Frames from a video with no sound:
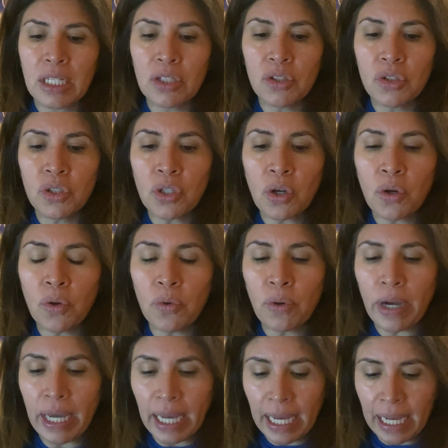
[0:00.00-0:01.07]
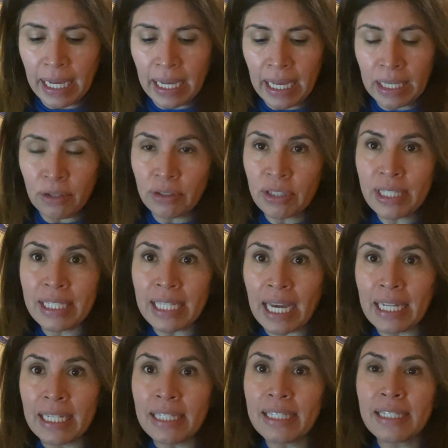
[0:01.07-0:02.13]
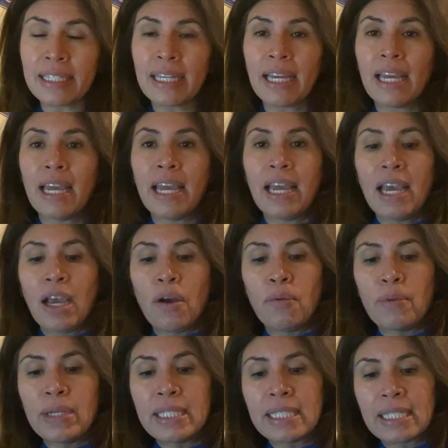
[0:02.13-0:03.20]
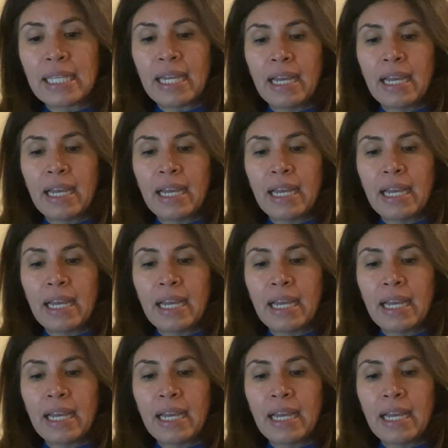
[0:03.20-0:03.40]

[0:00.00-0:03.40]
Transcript: So I'm gonna start it with